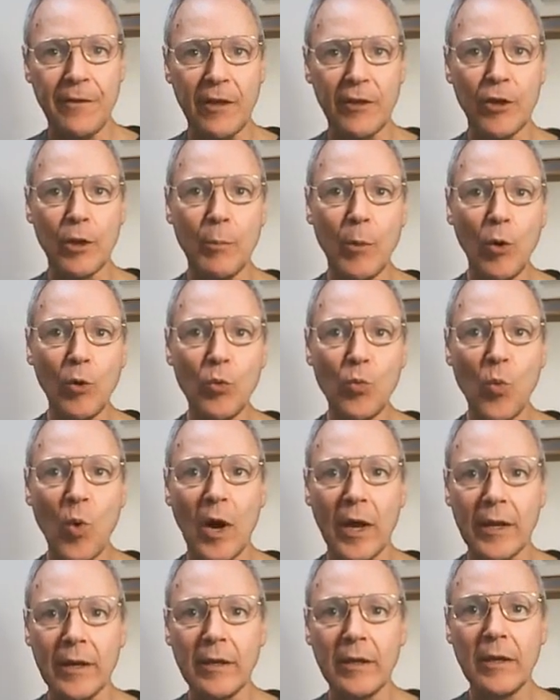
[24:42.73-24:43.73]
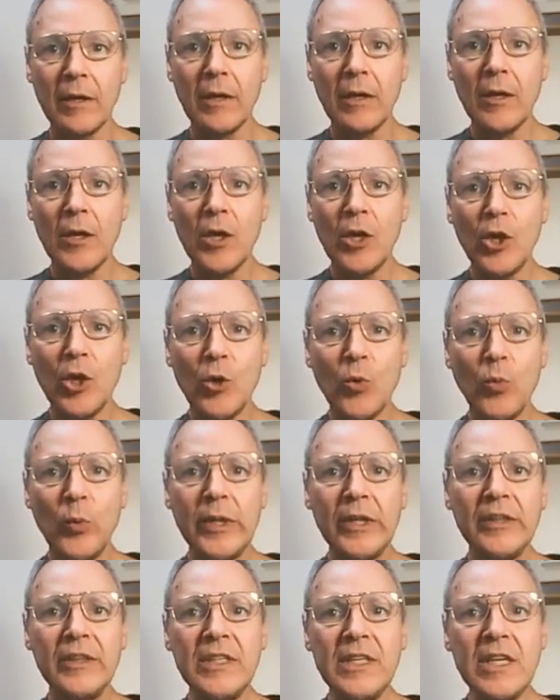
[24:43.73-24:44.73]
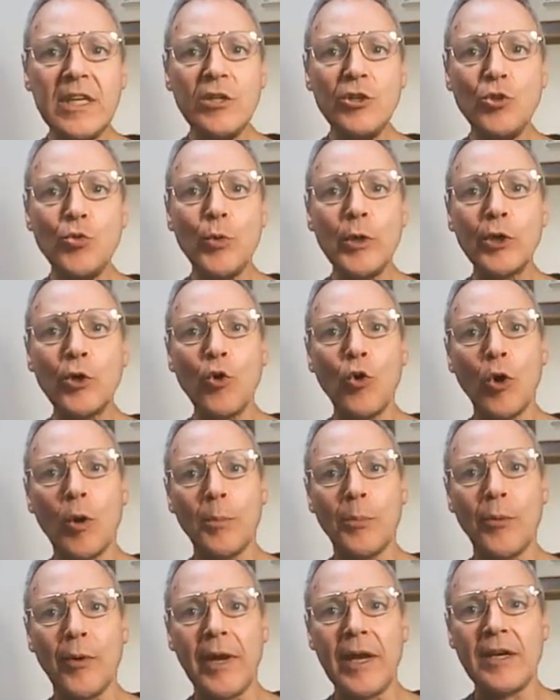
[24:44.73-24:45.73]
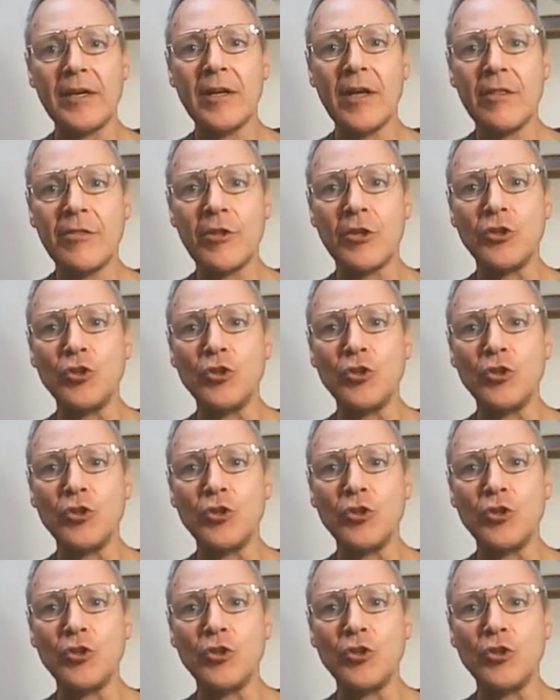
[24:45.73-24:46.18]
of failure mode 1, we'll need to incorporate